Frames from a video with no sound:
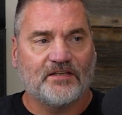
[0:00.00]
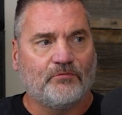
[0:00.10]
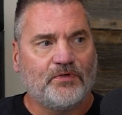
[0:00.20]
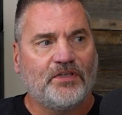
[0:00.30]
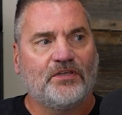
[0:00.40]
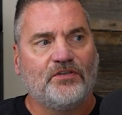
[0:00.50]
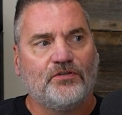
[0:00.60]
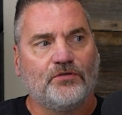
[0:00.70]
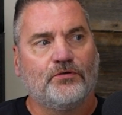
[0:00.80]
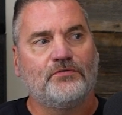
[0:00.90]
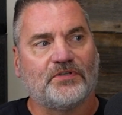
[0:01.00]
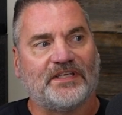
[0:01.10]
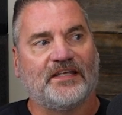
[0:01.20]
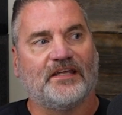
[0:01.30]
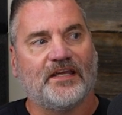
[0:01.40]
that we can do to
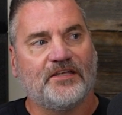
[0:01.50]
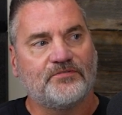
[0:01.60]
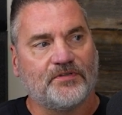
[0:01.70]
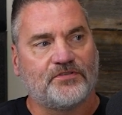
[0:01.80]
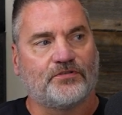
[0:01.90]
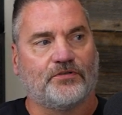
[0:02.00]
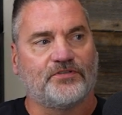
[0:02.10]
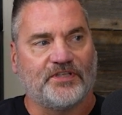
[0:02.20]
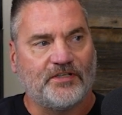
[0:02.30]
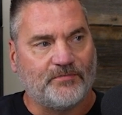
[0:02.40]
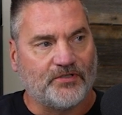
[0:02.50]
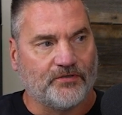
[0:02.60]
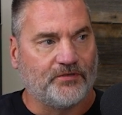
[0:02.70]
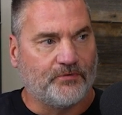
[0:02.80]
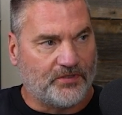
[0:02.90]
engage with the church in a
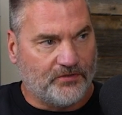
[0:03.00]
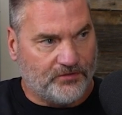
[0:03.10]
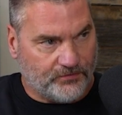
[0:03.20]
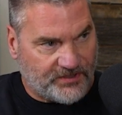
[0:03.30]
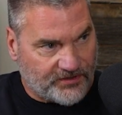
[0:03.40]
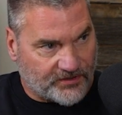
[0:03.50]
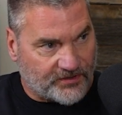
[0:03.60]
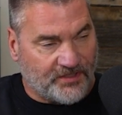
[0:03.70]
building, we can do here.